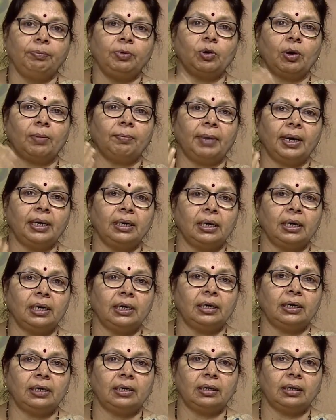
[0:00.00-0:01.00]
You are
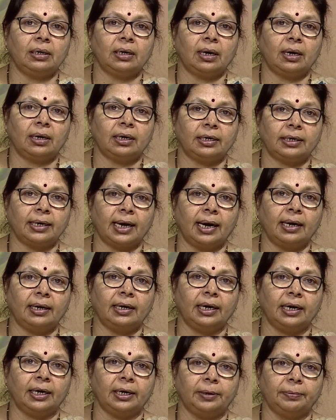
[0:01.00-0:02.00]
mentally
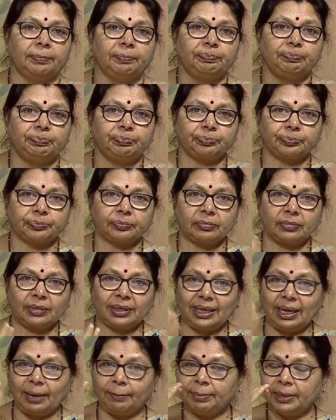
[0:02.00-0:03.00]
retarded,
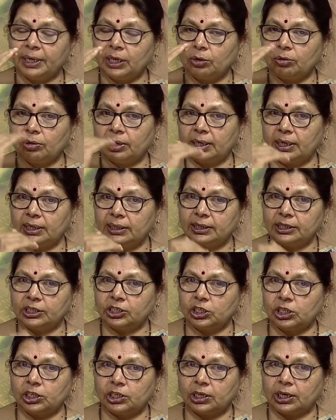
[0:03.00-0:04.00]
particularly the
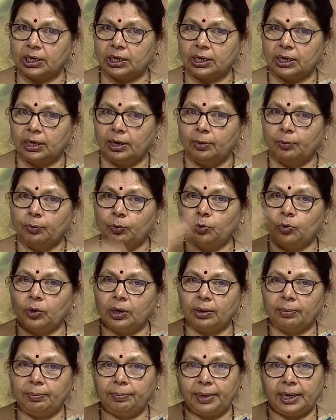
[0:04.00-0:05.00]
children,
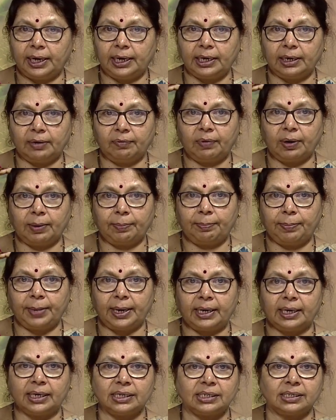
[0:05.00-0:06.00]
poor brain
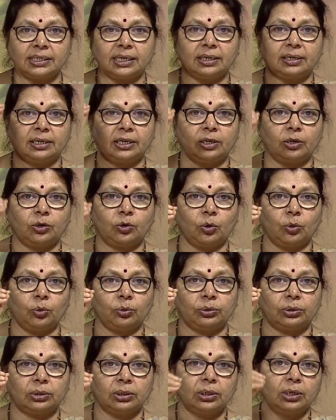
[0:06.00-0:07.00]
development, stunted
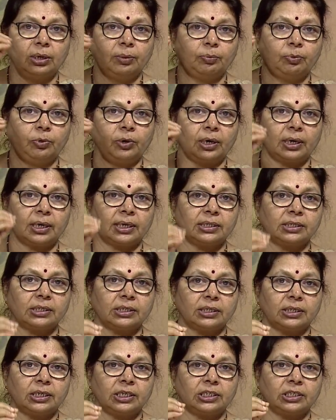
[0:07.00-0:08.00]
growth, poor
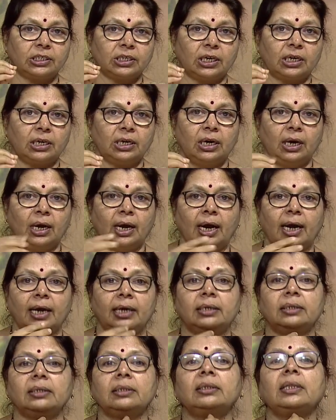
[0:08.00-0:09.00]
concentration
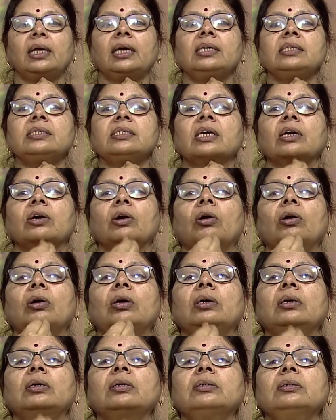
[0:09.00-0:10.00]
and there is a
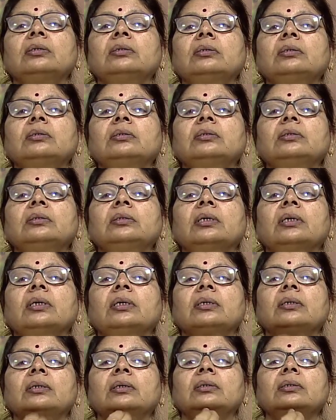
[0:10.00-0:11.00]
called
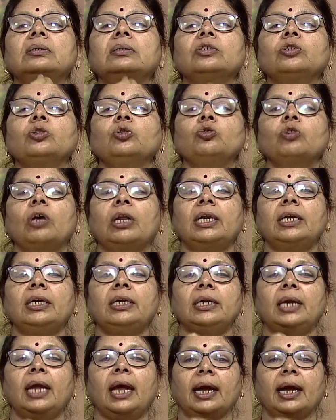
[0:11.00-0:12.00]
the swollen